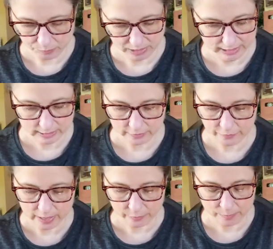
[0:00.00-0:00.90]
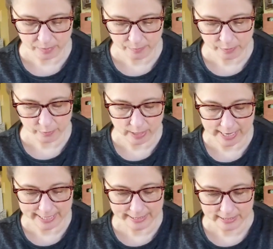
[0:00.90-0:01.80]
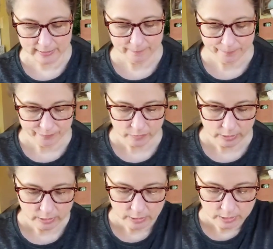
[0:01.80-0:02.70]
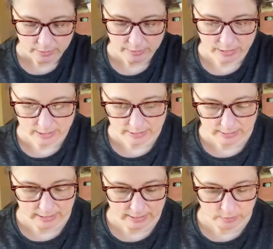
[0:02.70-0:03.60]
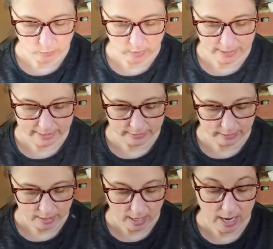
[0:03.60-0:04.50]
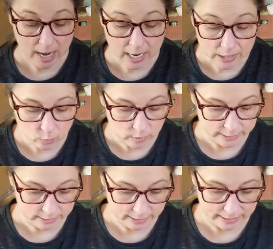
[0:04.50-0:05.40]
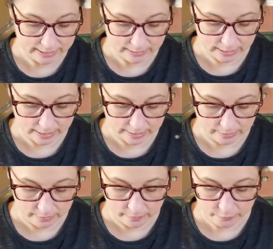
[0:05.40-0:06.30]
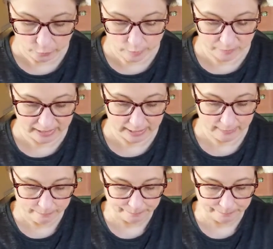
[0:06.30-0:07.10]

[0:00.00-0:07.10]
piece, if I remember right. This is what I want to get done for me.